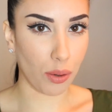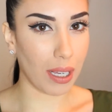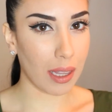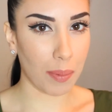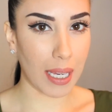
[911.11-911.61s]
So
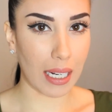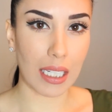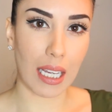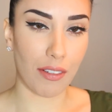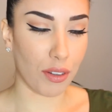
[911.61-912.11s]
in the
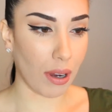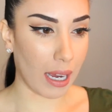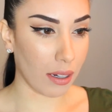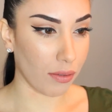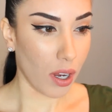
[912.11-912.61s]
beginning, if you
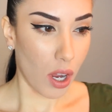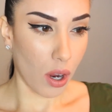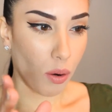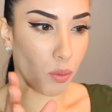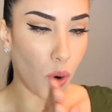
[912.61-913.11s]
kind of
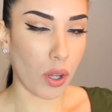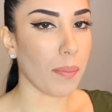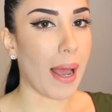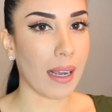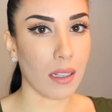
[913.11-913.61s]
roll
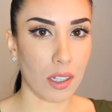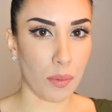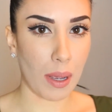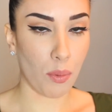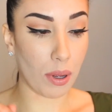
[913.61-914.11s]
it back a
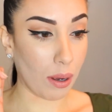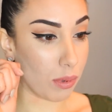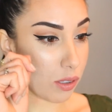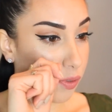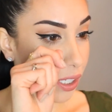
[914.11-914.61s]
little bit, when I
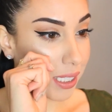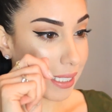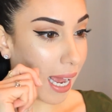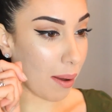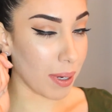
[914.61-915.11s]
was
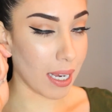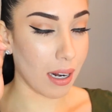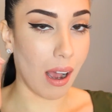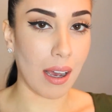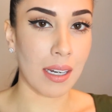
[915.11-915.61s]
first dabbing
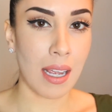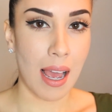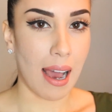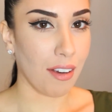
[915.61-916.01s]
it on,